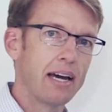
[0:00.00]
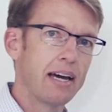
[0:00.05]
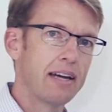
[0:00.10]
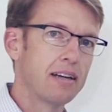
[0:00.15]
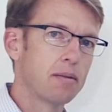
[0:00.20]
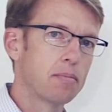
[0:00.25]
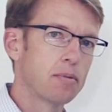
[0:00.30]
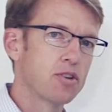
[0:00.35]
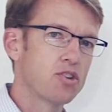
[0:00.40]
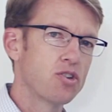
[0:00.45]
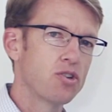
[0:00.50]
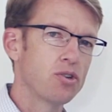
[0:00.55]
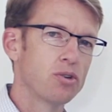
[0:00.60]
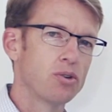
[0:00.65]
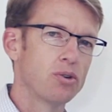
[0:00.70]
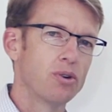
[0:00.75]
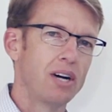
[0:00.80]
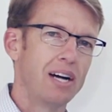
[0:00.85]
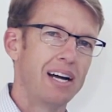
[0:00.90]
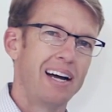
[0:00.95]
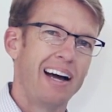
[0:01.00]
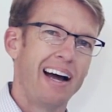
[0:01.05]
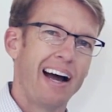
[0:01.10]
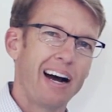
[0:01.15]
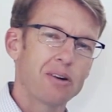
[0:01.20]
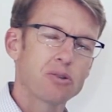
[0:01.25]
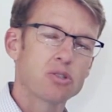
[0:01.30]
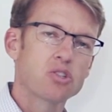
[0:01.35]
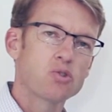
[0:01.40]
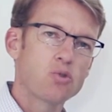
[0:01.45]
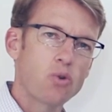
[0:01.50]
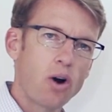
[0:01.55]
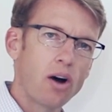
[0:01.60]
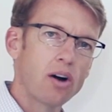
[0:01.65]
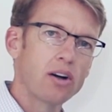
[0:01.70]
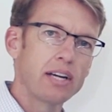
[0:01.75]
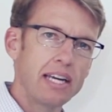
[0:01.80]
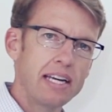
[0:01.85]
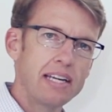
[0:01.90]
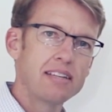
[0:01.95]
And number two, how
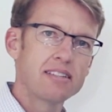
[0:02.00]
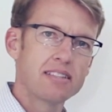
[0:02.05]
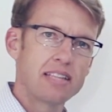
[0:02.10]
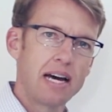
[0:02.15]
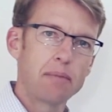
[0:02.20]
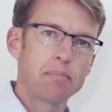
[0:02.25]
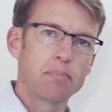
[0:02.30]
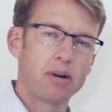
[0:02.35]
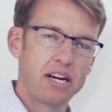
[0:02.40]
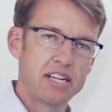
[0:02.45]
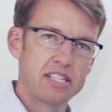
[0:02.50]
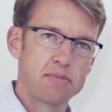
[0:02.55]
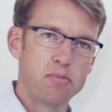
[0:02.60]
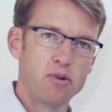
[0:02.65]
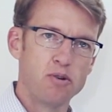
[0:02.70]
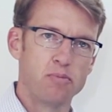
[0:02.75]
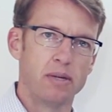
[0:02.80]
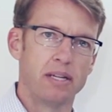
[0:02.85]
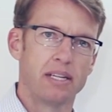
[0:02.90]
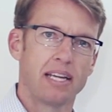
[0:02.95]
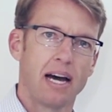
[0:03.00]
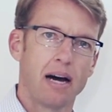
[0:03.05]
strong is that price movement?